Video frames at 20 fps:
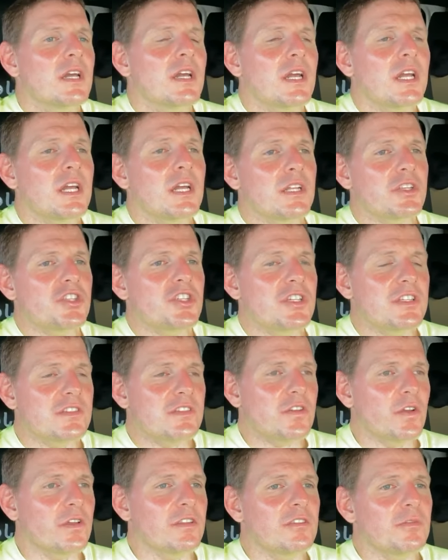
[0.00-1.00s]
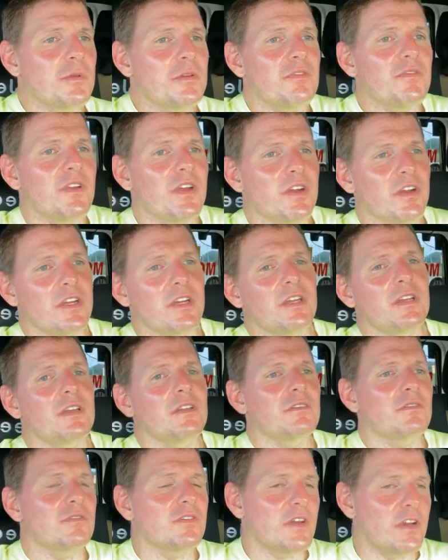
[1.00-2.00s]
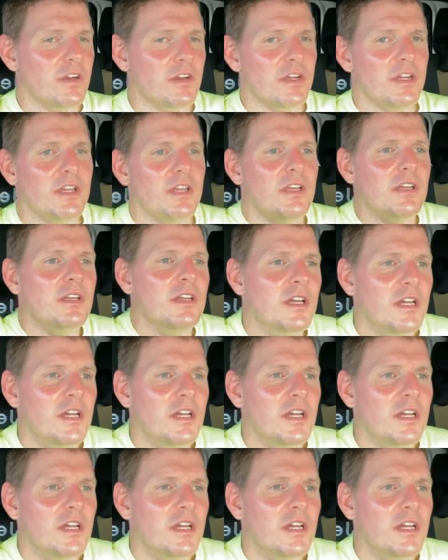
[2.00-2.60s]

and she's going to be very, very